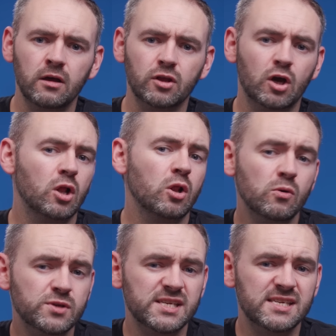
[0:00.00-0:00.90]
The
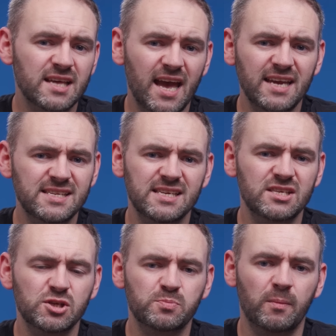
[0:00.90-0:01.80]
closest that 8
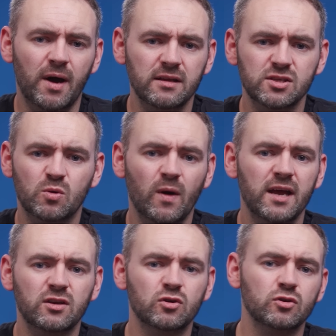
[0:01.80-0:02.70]
inches per mile
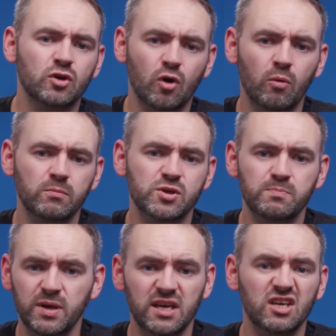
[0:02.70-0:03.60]
squared could come to
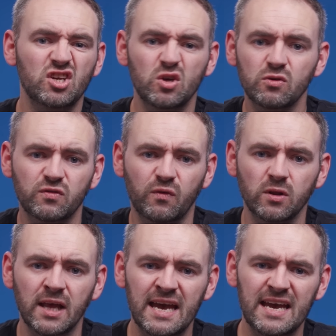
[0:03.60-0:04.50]
being
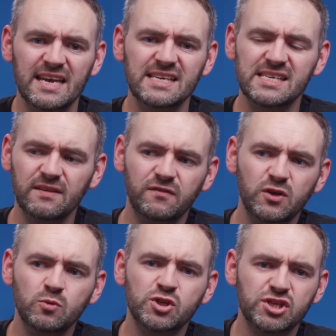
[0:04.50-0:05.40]
useful is if
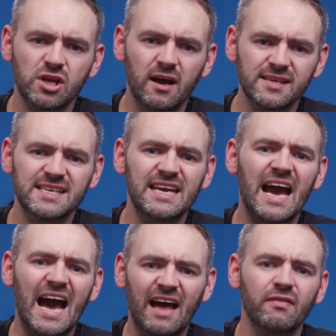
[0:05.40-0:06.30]
you started
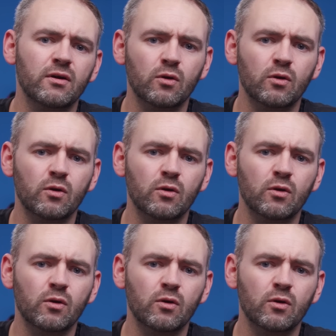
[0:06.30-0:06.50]
it at the